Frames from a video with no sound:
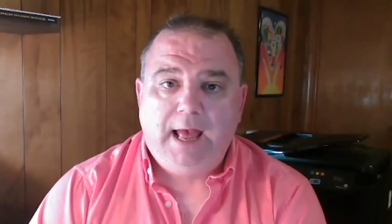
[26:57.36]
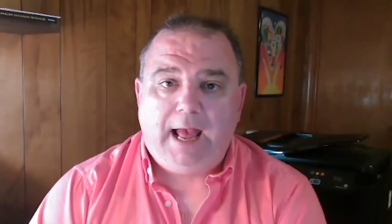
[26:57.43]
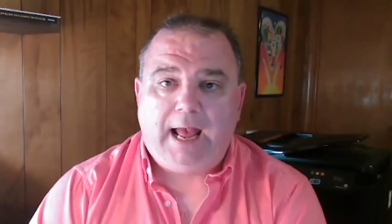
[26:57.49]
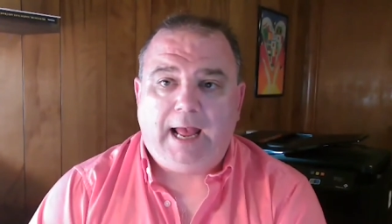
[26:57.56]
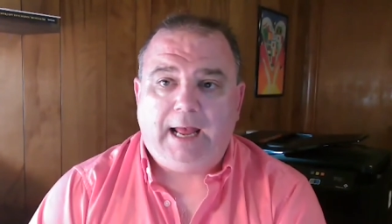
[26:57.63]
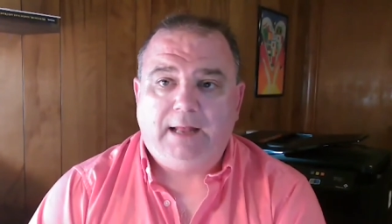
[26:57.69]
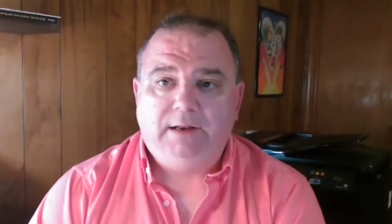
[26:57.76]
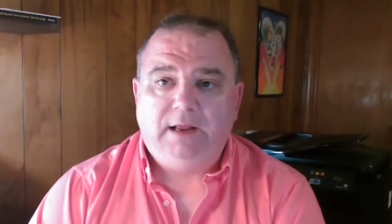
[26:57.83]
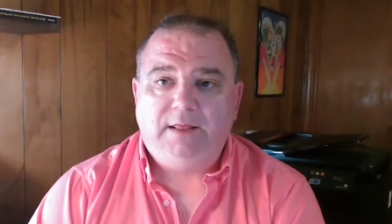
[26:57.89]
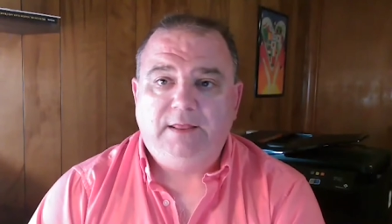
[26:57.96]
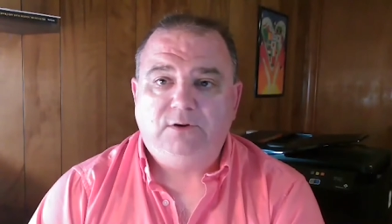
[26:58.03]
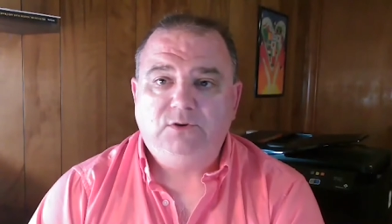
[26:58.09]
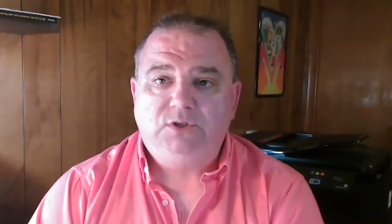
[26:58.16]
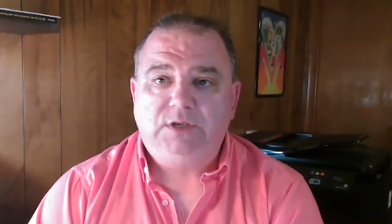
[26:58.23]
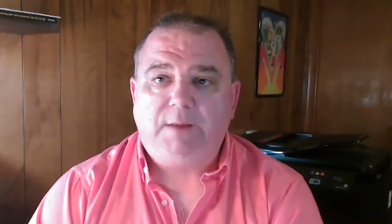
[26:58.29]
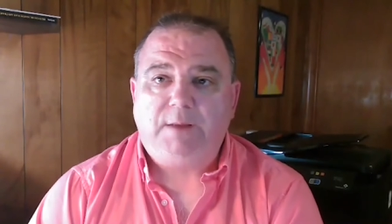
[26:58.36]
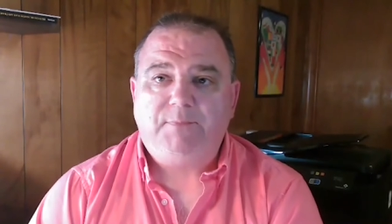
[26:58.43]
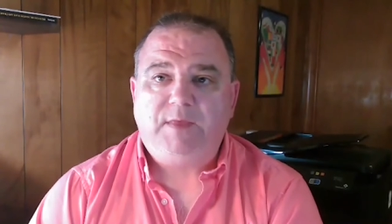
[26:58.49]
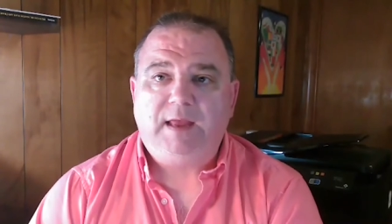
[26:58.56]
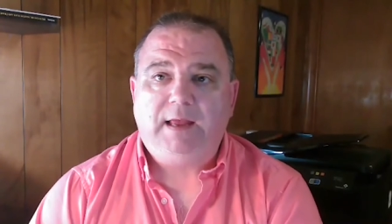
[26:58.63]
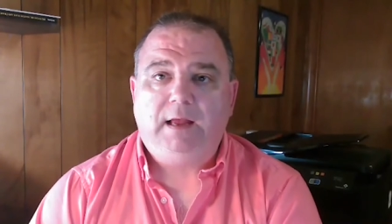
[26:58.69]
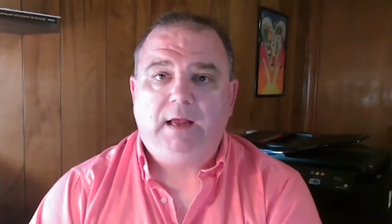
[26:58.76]
And there's
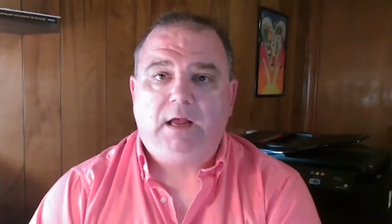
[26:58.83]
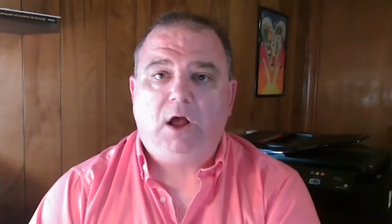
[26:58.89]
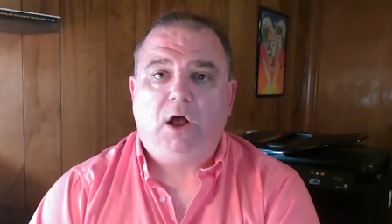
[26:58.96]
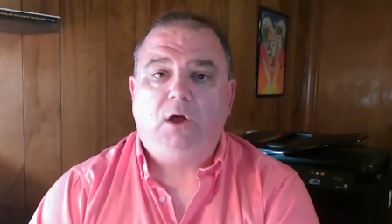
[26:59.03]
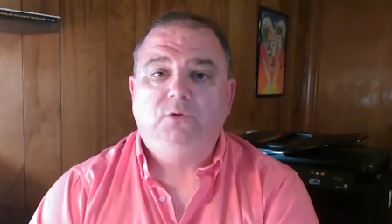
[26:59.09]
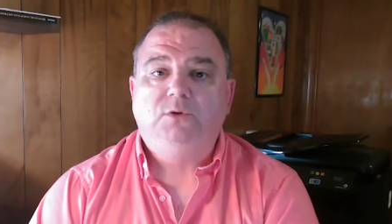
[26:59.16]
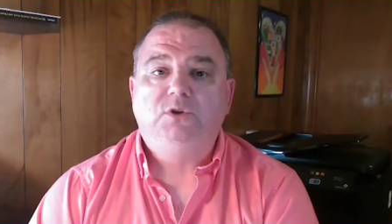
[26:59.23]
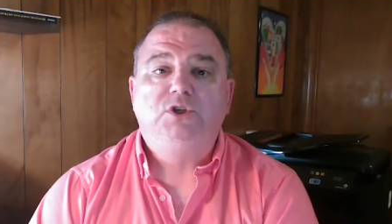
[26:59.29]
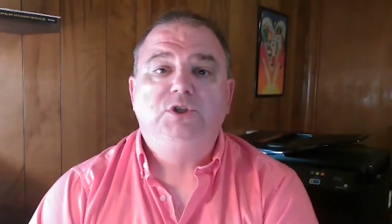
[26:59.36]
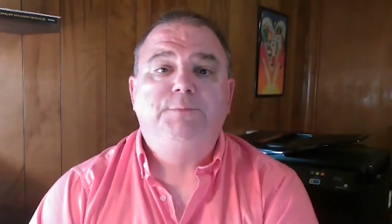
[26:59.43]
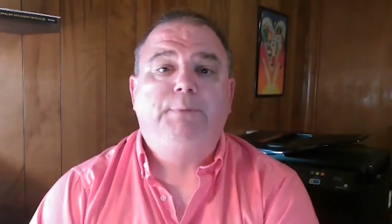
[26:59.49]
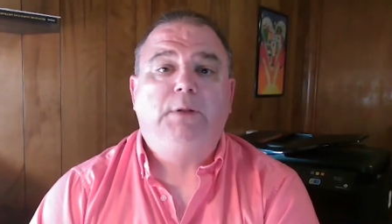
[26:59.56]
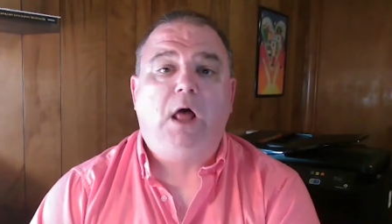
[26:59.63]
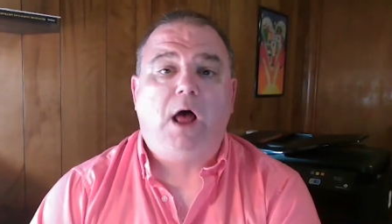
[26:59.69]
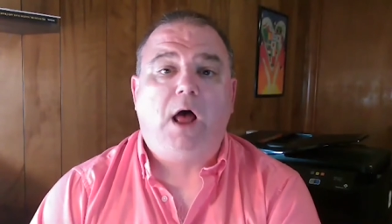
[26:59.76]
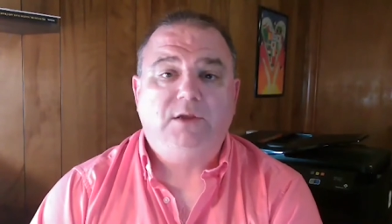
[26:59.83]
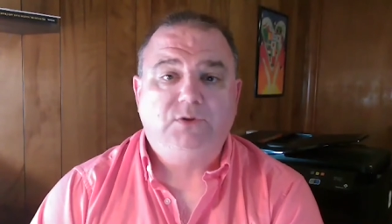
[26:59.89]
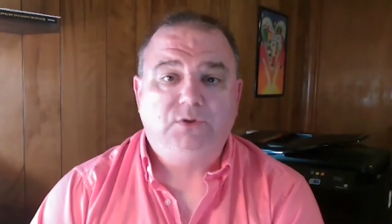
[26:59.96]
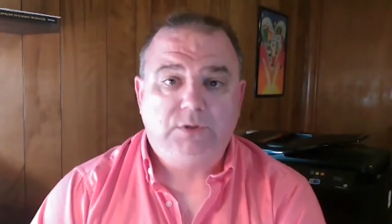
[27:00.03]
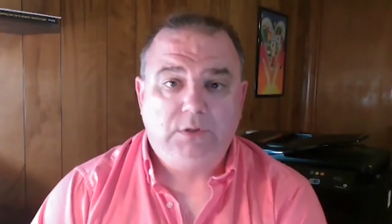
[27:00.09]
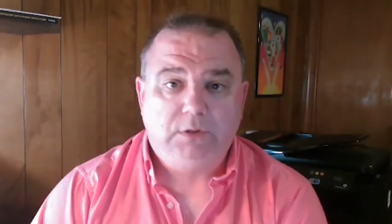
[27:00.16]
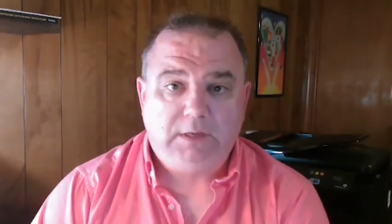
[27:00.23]
something called
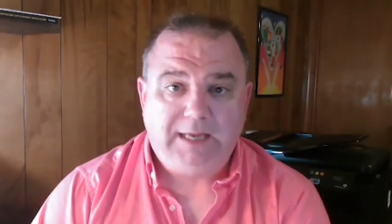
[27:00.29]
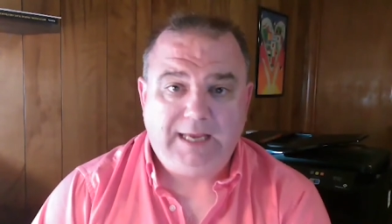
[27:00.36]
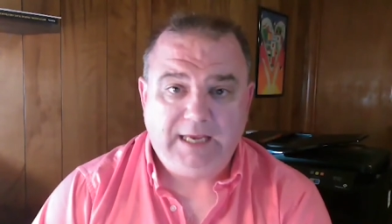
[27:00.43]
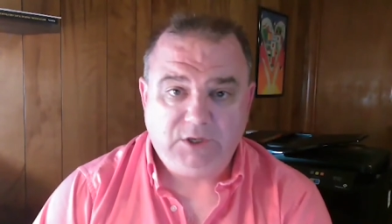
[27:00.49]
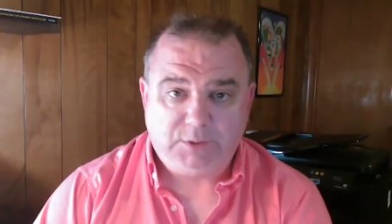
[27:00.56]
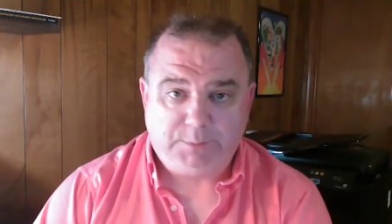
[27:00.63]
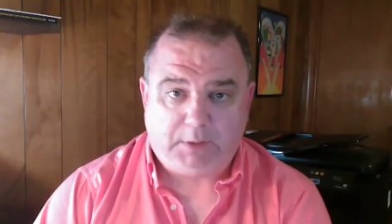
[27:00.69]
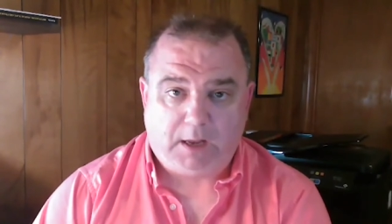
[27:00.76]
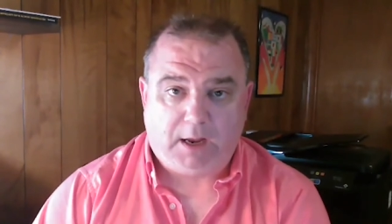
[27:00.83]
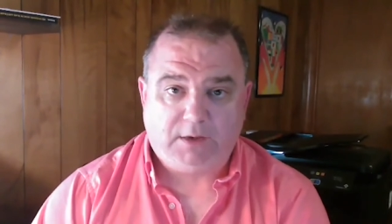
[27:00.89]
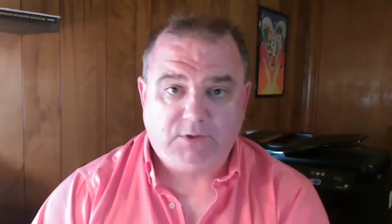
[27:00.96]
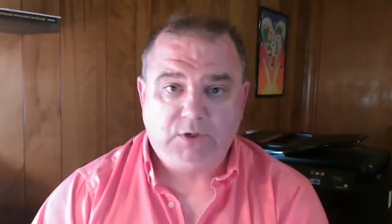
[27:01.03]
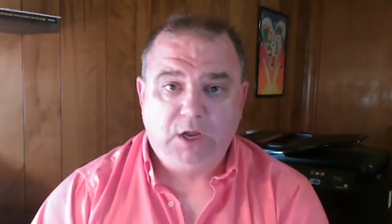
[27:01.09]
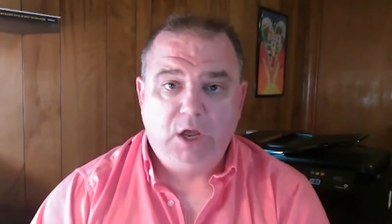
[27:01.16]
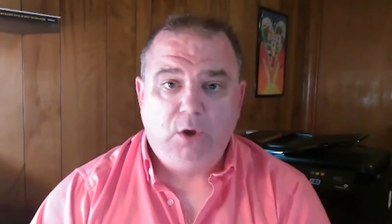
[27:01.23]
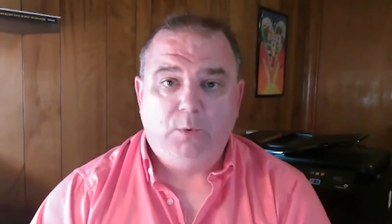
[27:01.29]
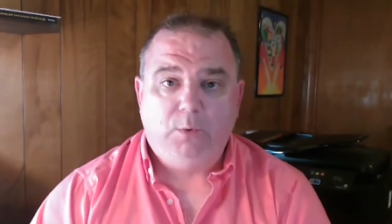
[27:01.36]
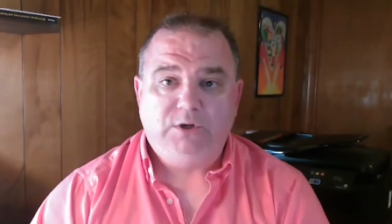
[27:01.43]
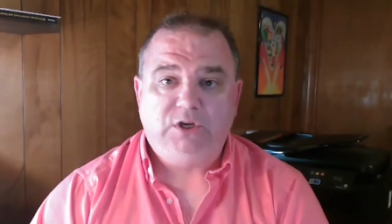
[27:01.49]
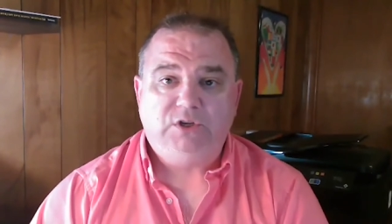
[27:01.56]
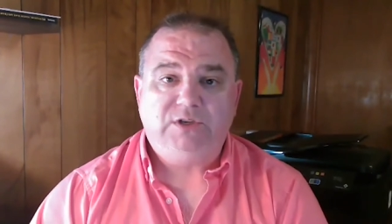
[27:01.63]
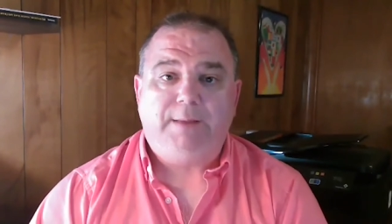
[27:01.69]
SPLOST, E-SPLOST,
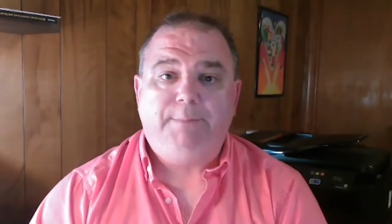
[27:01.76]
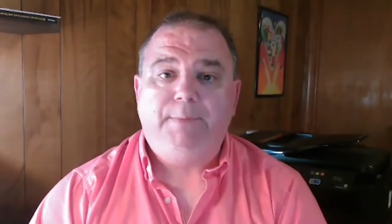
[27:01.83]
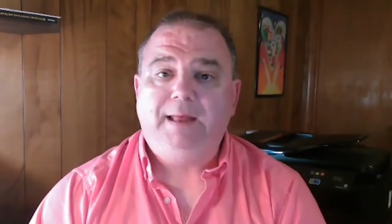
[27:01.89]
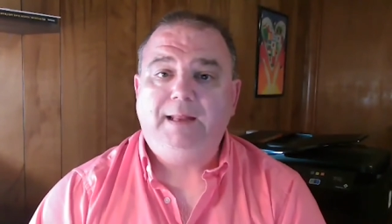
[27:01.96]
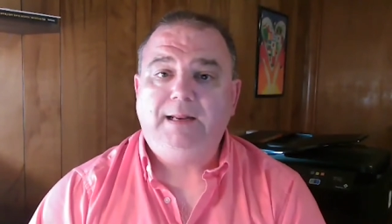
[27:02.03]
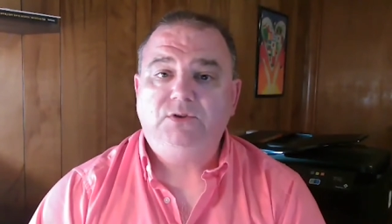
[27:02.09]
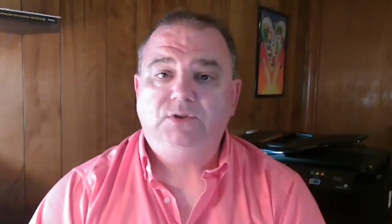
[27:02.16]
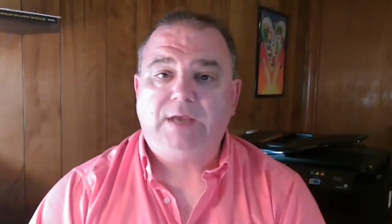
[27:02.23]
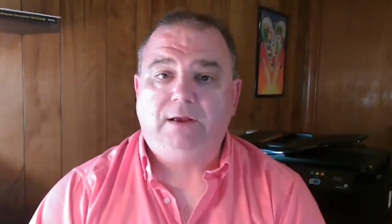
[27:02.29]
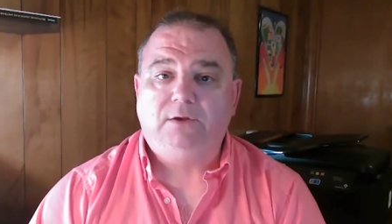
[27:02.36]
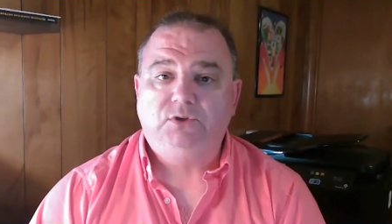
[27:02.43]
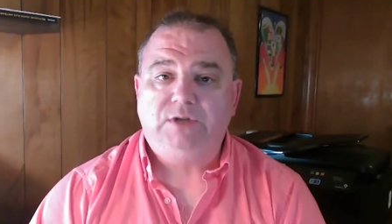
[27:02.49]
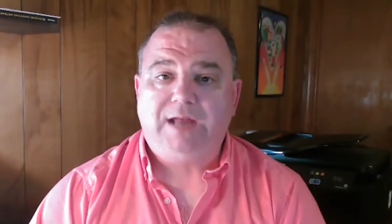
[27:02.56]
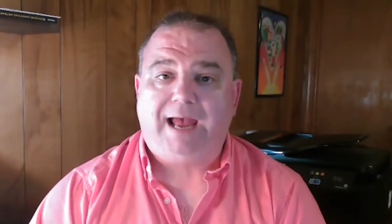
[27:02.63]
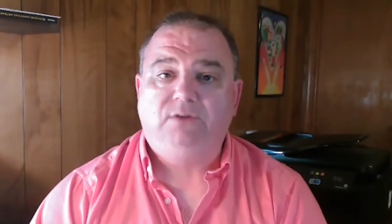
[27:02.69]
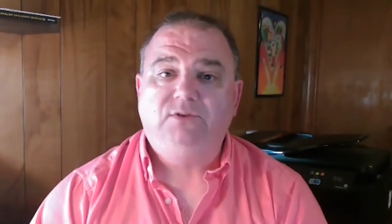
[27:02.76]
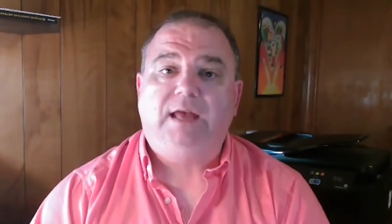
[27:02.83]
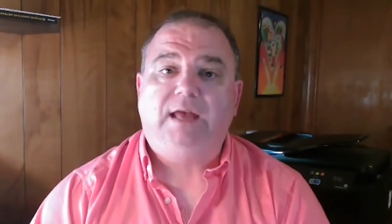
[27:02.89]
which is a penny sales tax that